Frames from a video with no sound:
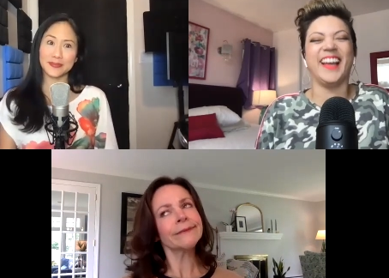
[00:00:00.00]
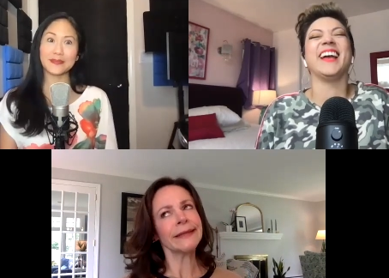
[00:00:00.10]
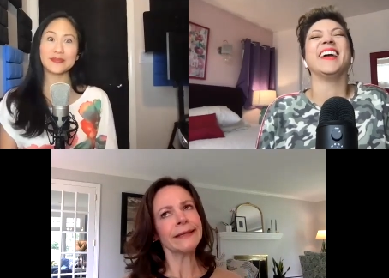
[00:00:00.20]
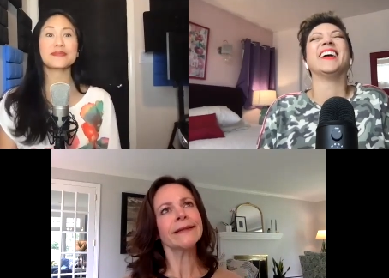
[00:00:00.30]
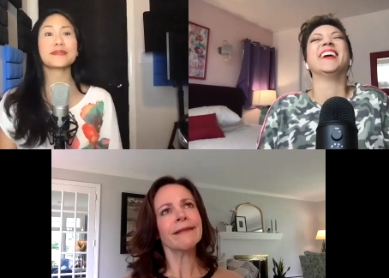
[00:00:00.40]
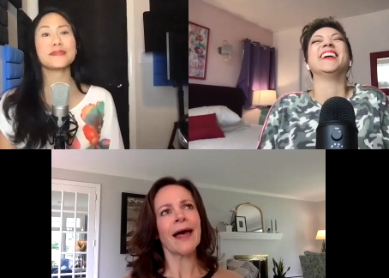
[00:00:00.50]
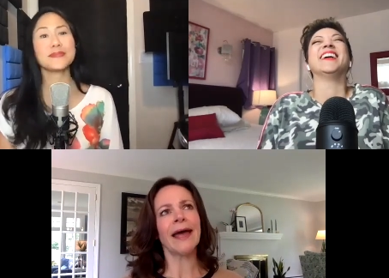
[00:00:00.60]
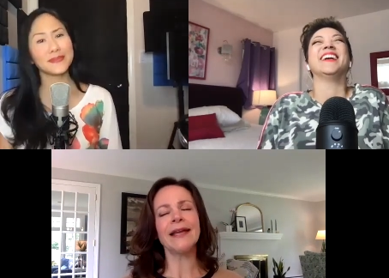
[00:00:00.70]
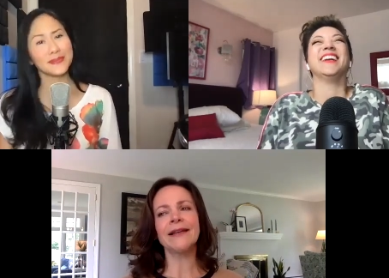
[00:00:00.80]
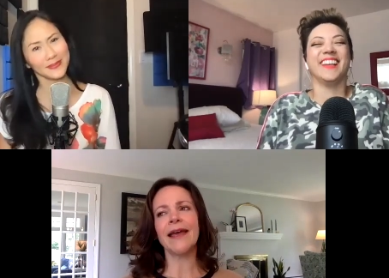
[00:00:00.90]
Speaker 1: we needed
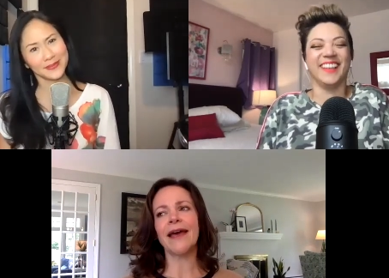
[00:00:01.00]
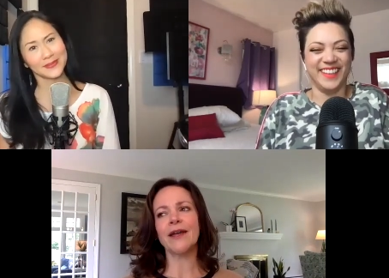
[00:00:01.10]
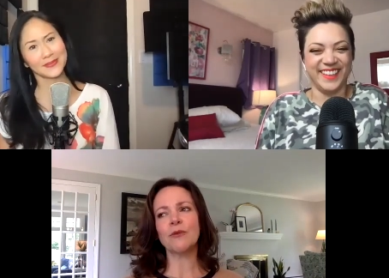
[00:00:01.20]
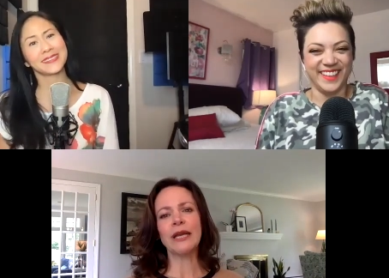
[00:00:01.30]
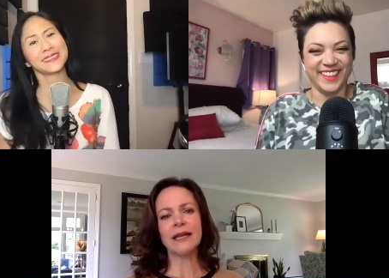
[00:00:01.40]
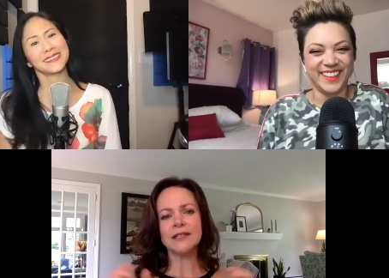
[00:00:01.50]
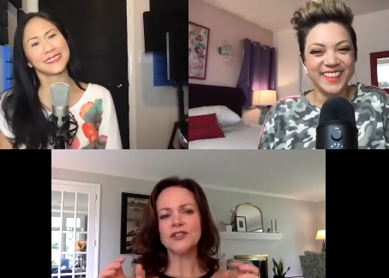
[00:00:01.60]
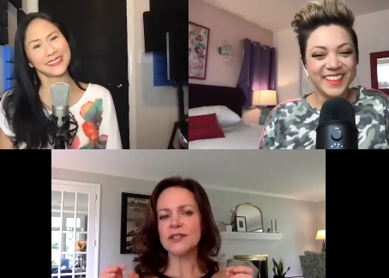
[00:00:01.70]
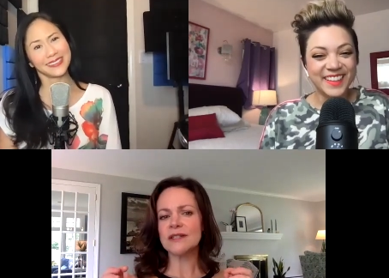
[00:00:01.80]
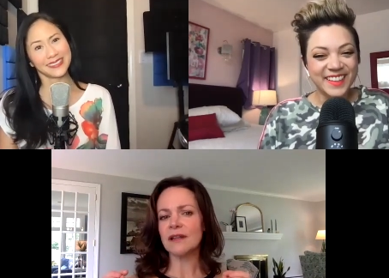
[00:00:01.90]
light, and we needed
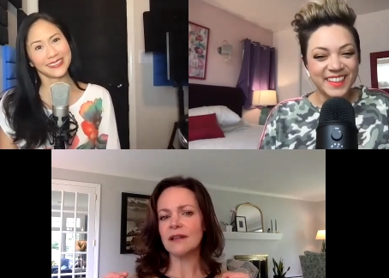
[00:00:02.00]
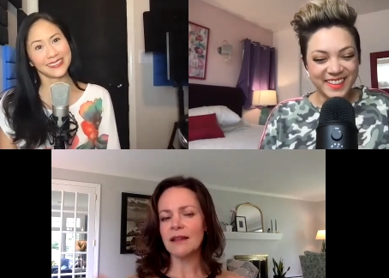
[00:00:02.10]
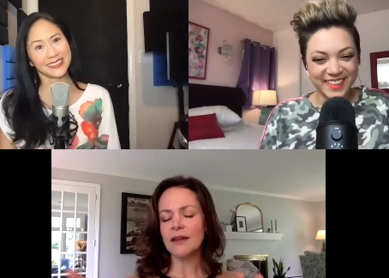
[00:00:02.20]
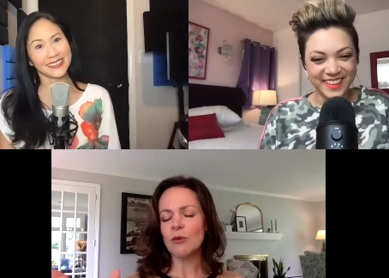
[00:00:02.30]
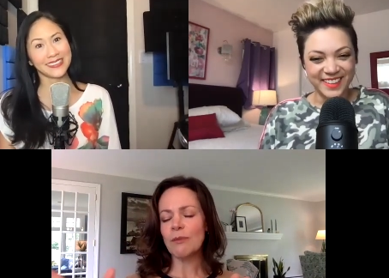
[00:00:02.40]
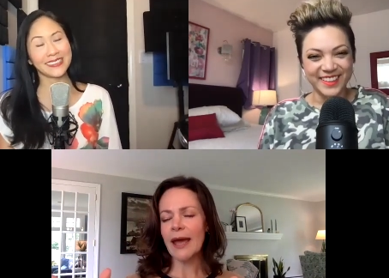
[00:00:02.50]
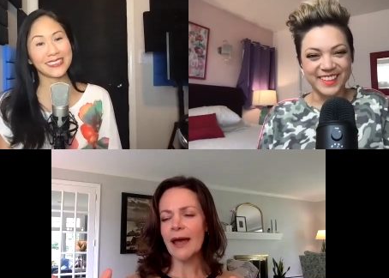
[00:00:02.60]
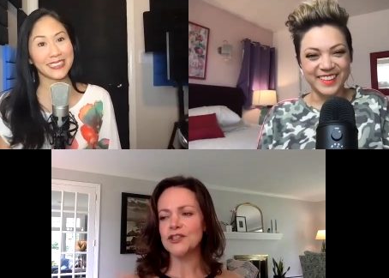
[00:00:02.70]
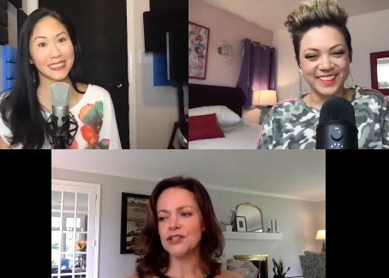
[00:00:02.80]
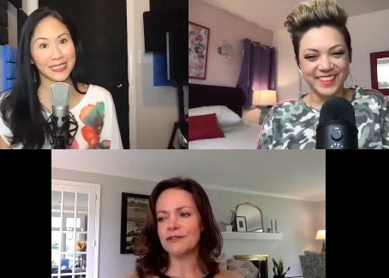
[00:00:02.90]
just a, a little
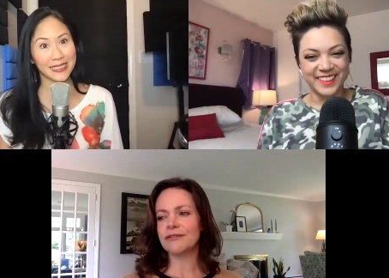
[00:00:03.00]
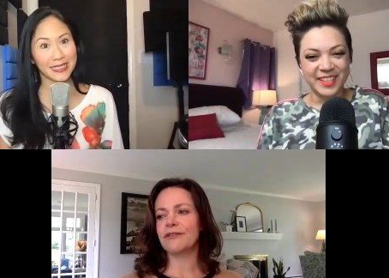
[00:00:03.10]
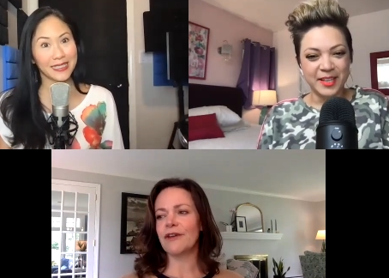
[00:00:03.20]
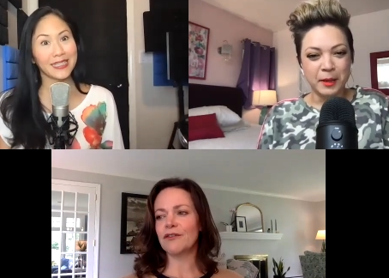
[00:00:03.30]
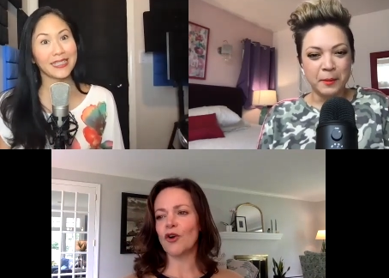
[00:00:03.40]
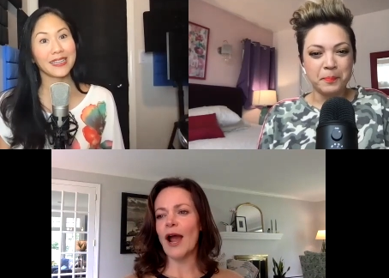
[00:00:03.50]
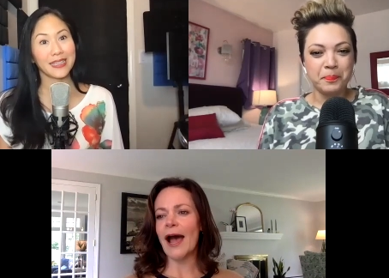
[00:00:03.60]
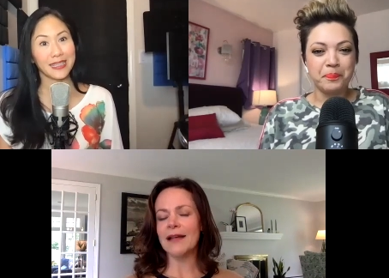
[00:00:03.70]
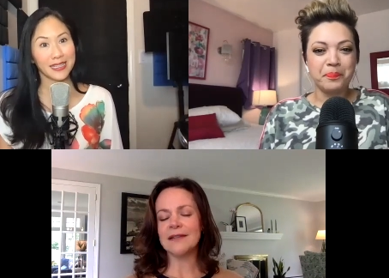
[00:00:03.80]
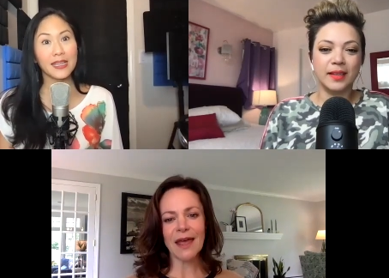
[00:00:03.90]
patch of, of
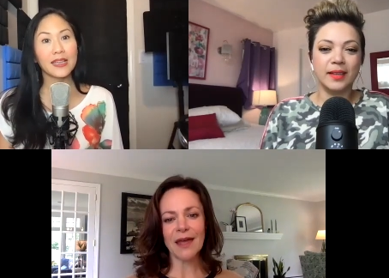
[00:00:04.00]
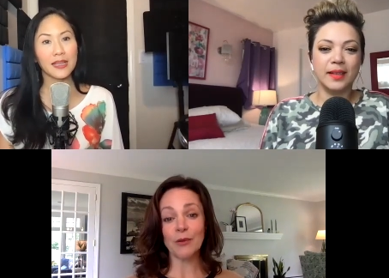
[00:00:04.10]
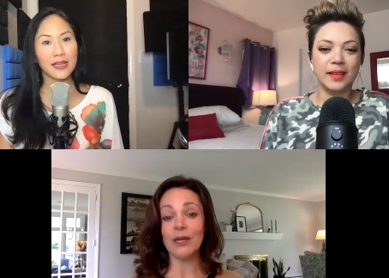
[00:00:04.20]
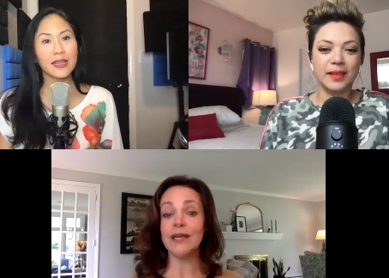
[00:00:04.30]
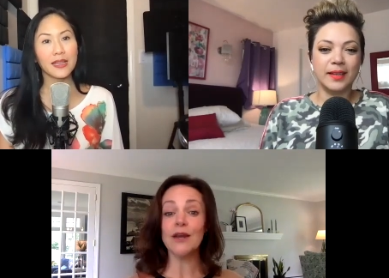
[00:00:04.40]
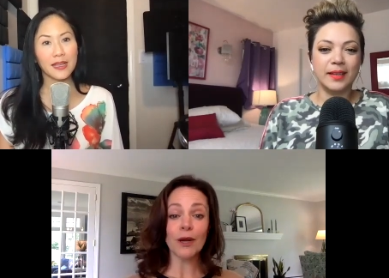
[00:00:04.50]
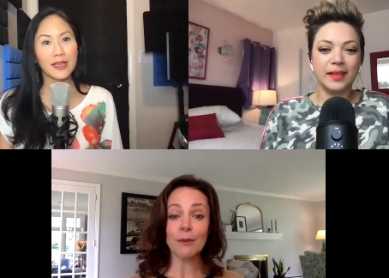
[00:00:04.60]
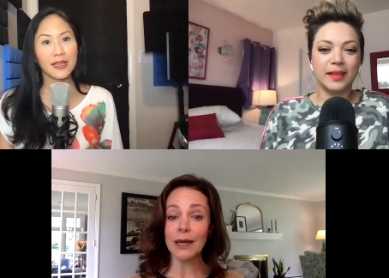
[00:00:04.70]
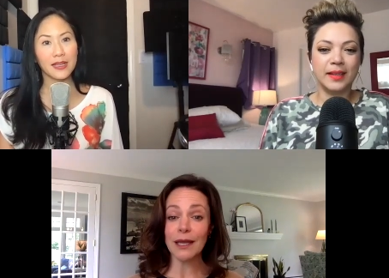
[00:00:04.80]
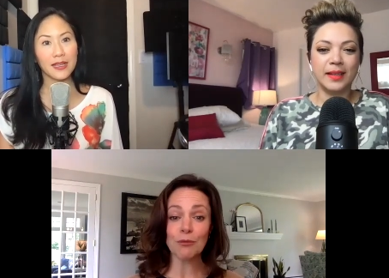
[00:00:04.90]
grass. And we didn't know
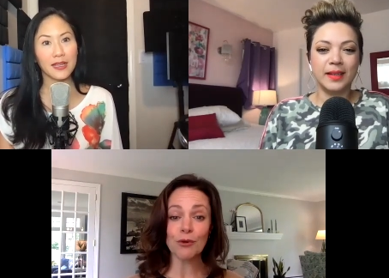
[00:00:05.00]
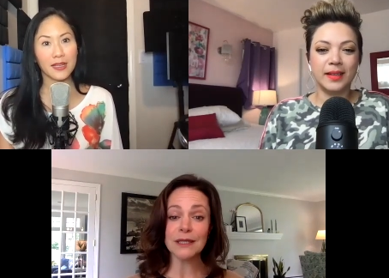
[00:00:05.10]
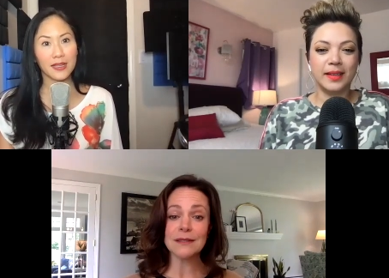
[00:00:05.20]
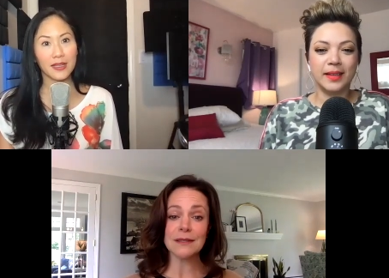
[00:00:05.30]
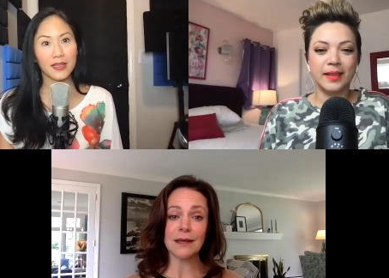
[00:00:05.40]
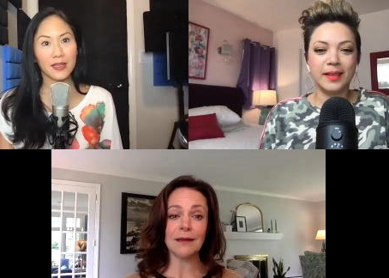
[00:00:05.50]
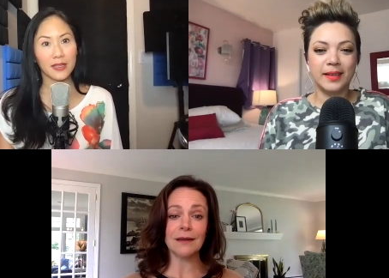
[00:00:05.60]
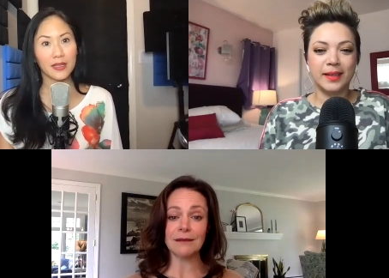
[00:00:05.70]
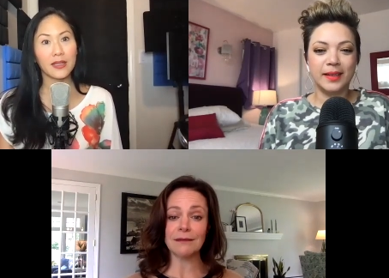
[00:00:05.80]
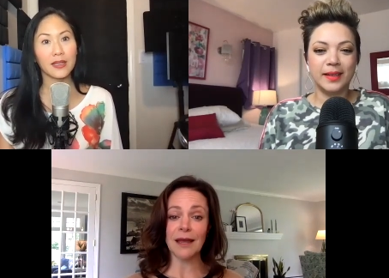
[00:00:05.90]
anybody in Princeton,
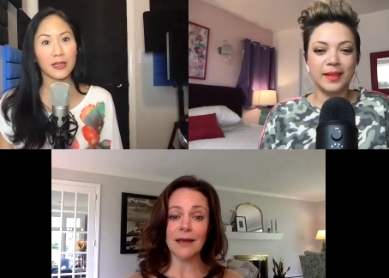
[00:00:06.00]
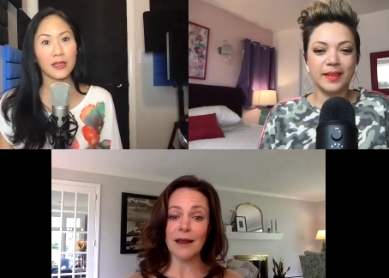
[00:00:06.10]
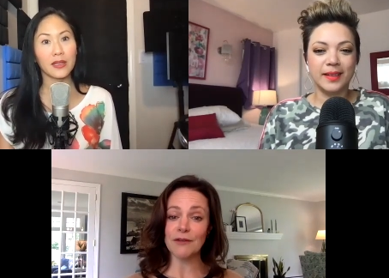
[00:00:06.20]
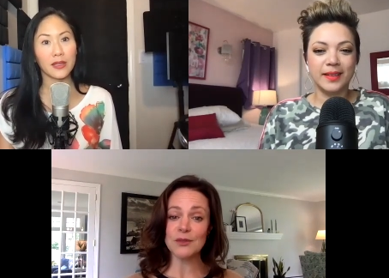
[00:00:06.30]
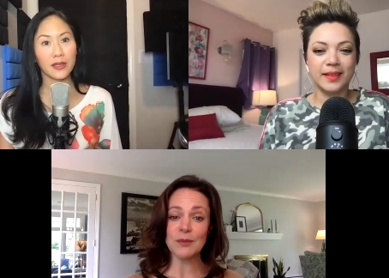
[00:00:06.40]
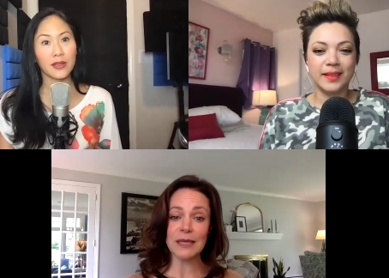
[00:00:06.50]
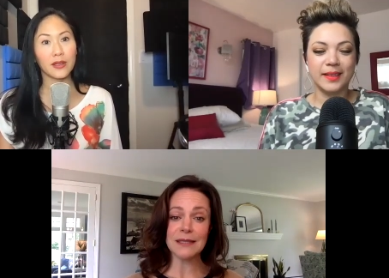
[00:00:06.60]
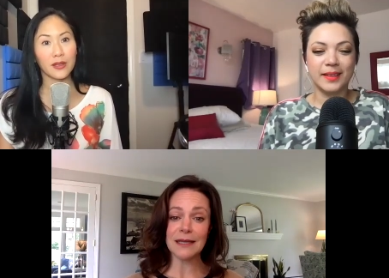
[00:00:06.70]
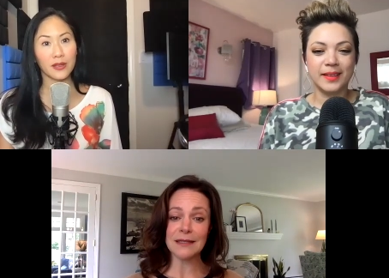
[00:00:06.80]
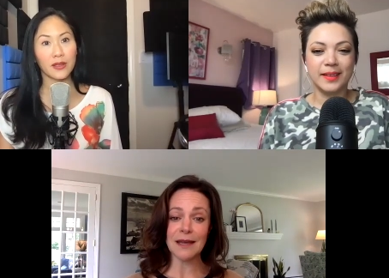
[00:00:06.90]
and had never spent
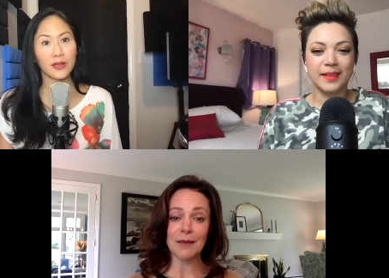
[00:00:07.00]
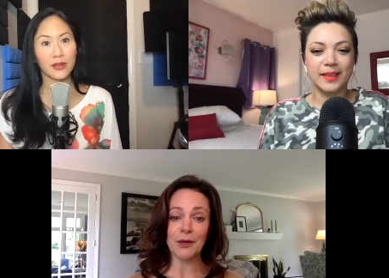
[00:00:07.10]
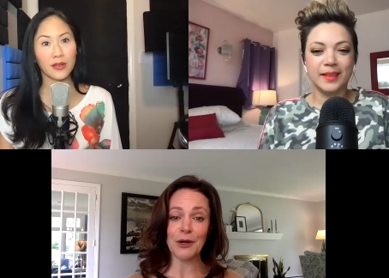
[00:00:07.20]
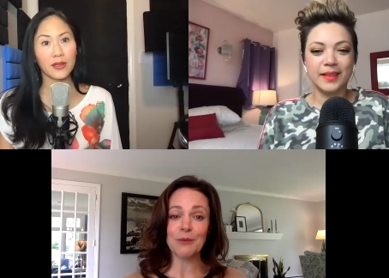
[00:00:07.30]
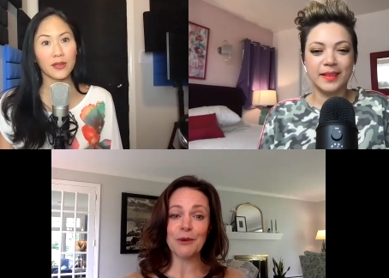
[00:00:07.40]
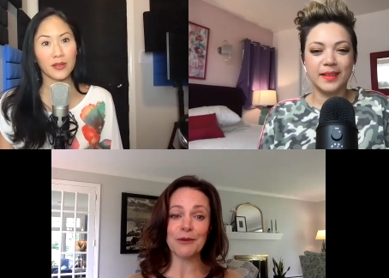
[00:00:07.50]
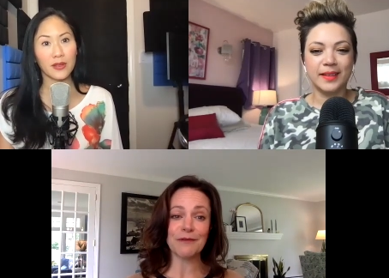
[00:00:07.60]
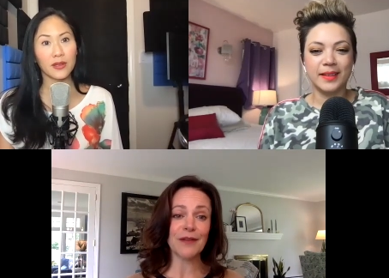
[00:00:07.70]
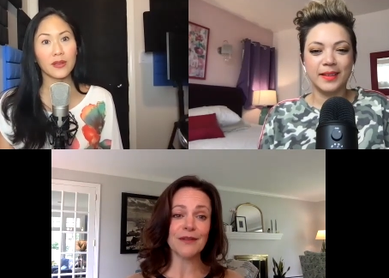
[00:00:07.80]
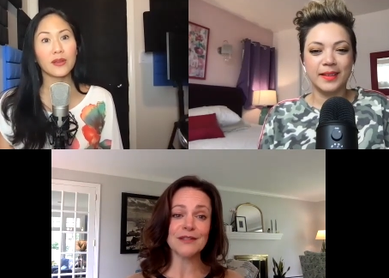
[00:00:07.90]
any time here. But we found this